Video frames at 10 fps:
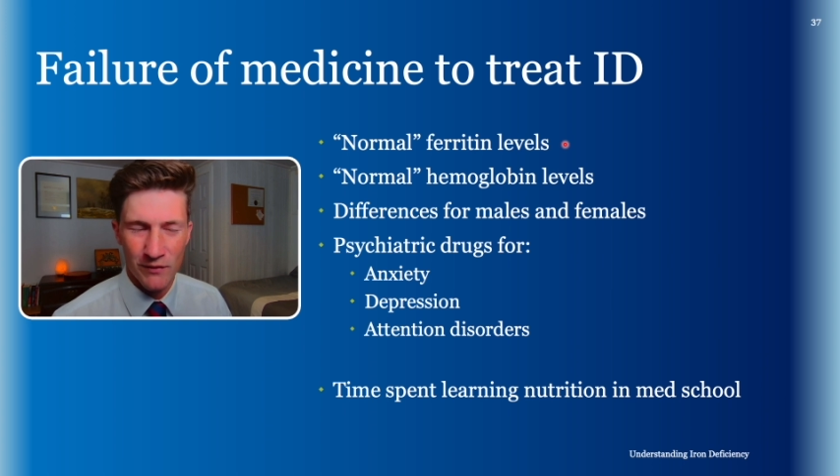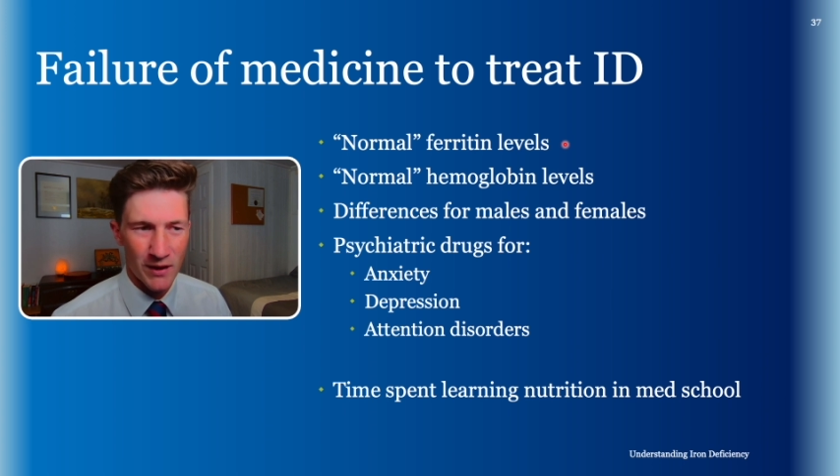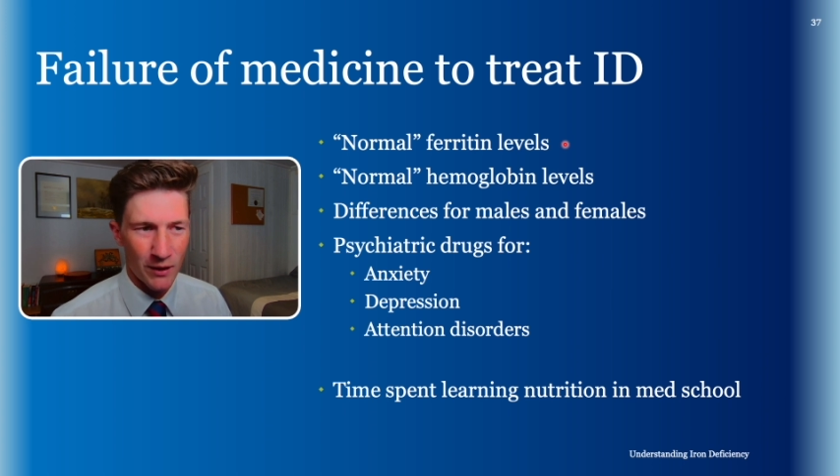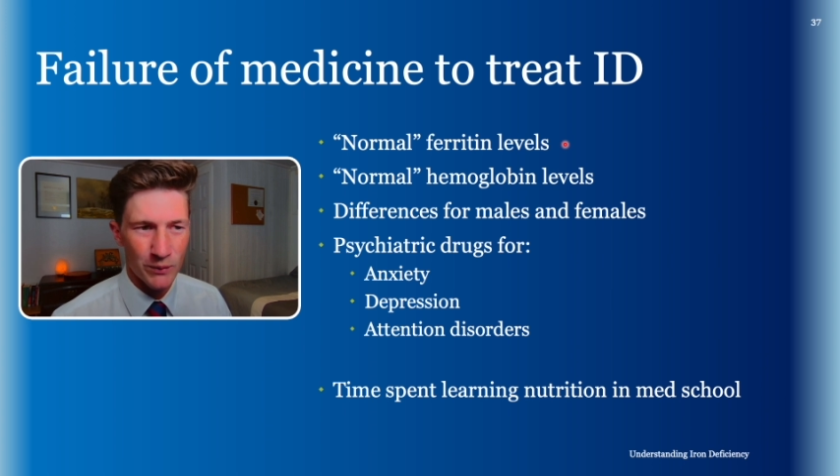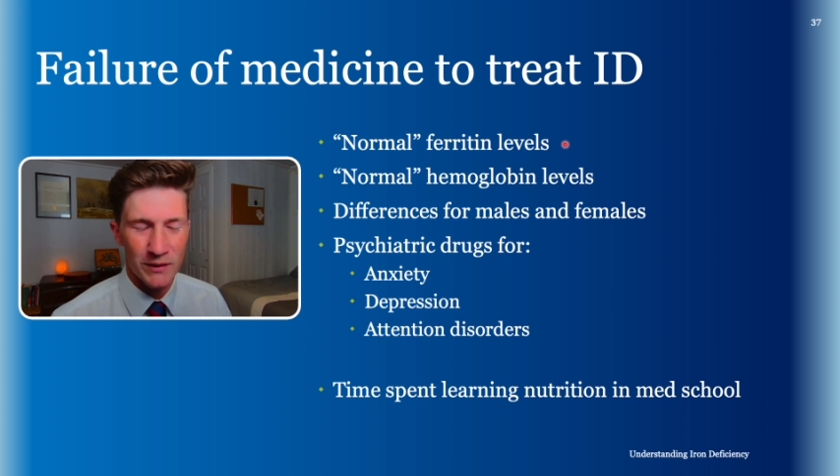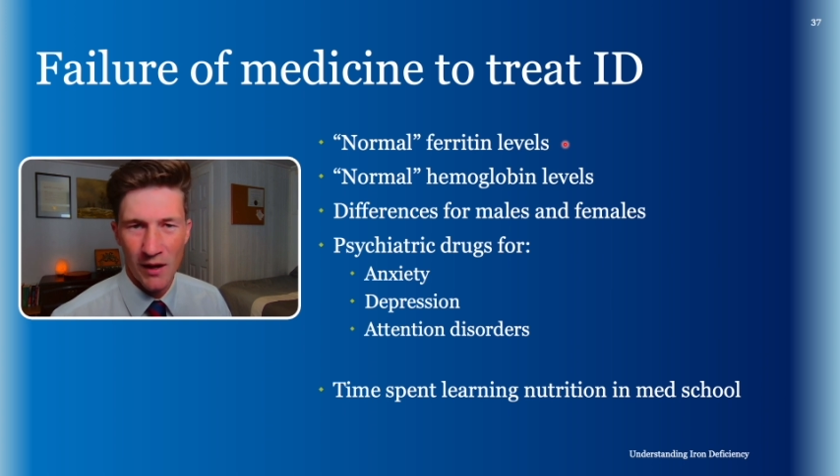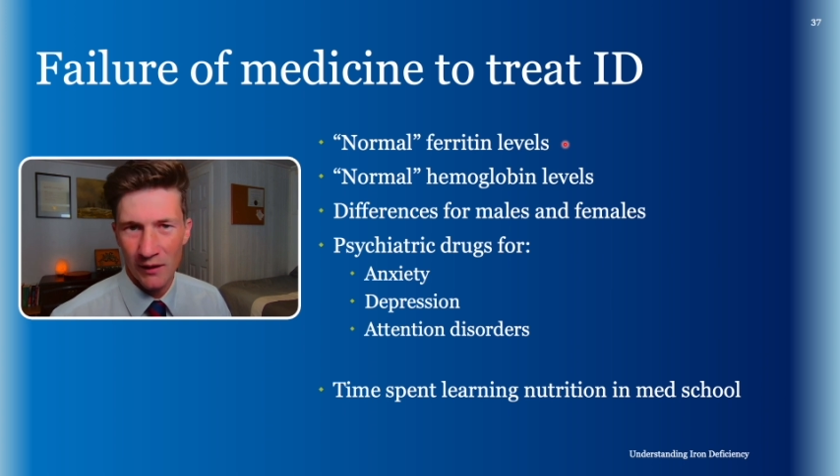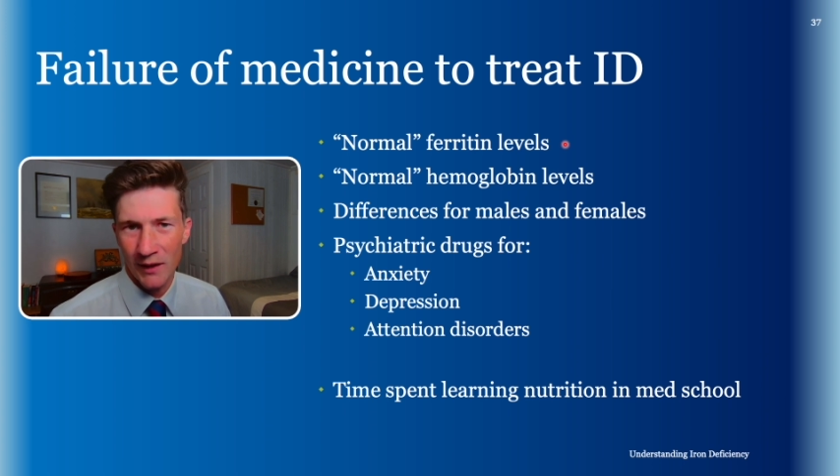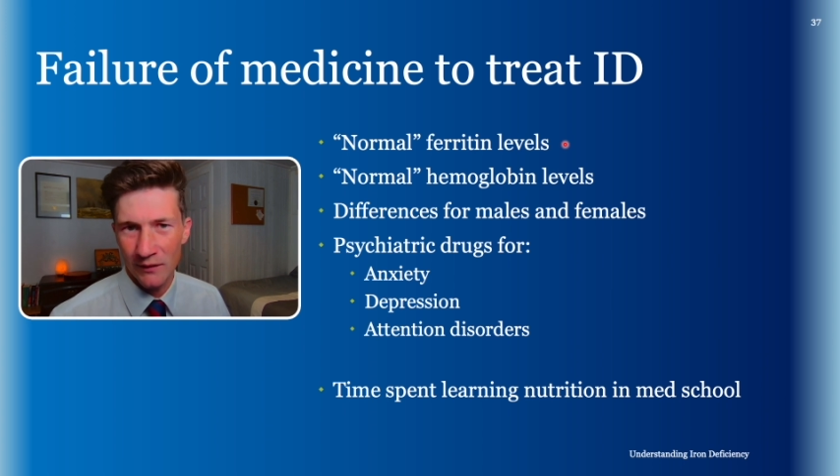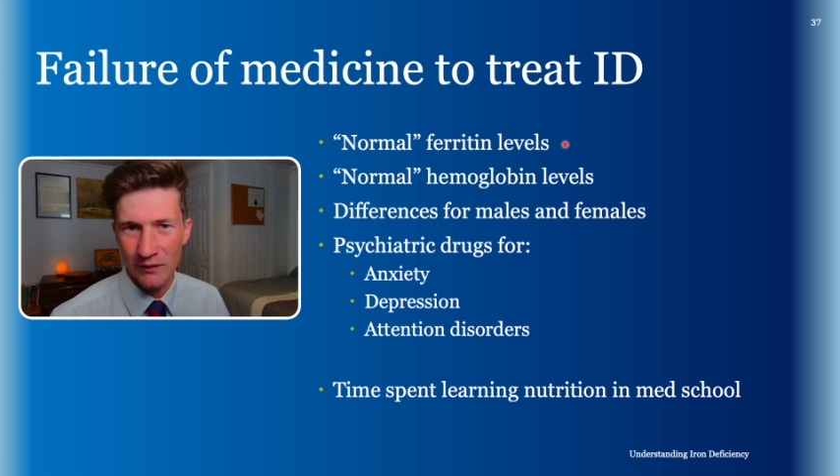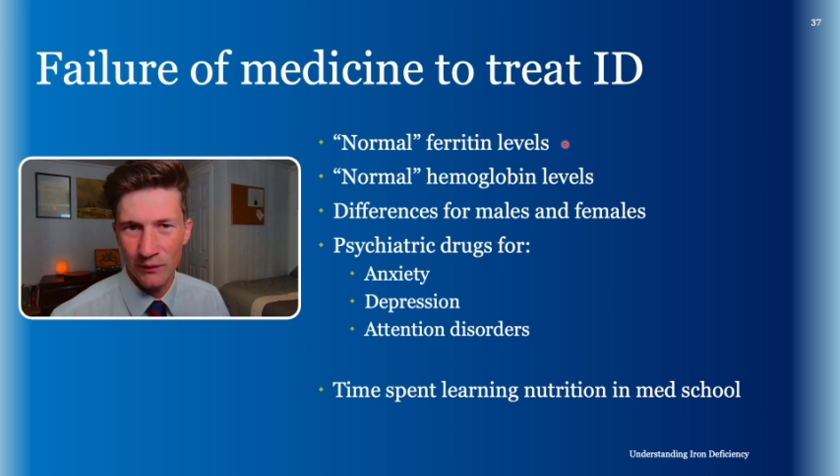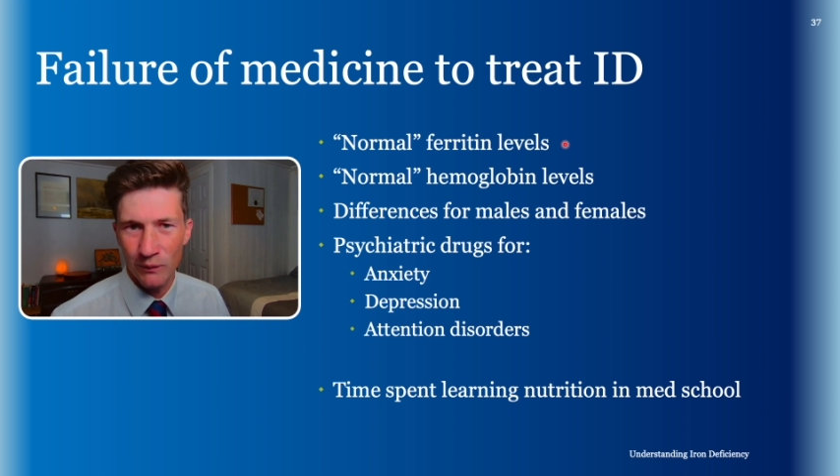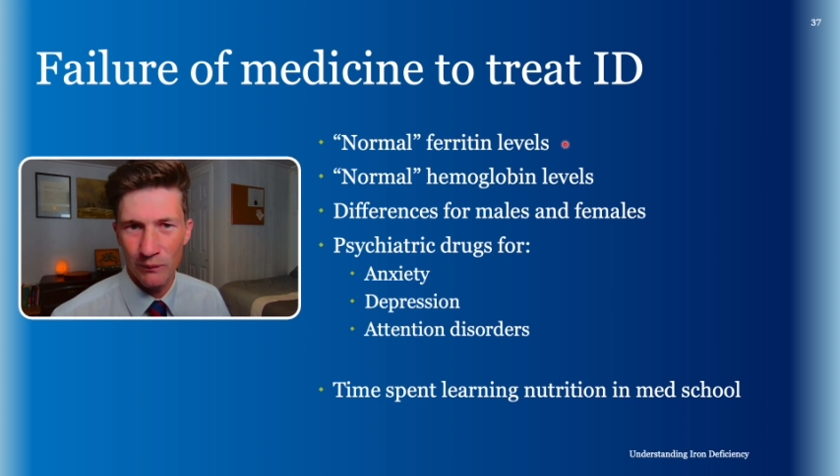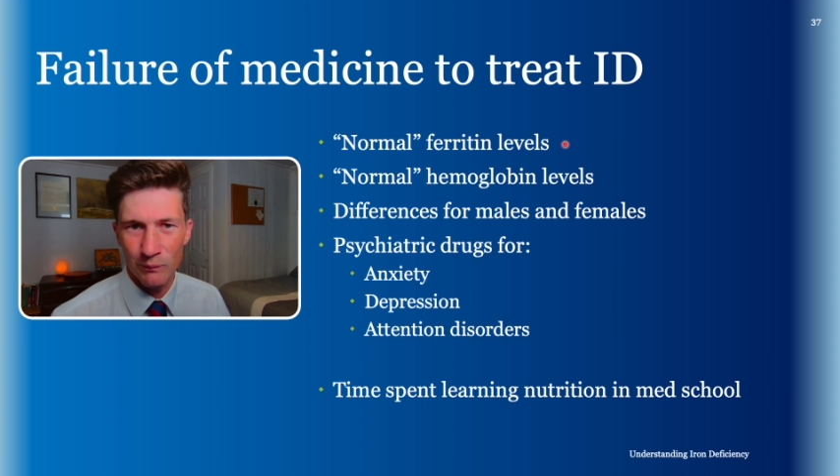and I would not like to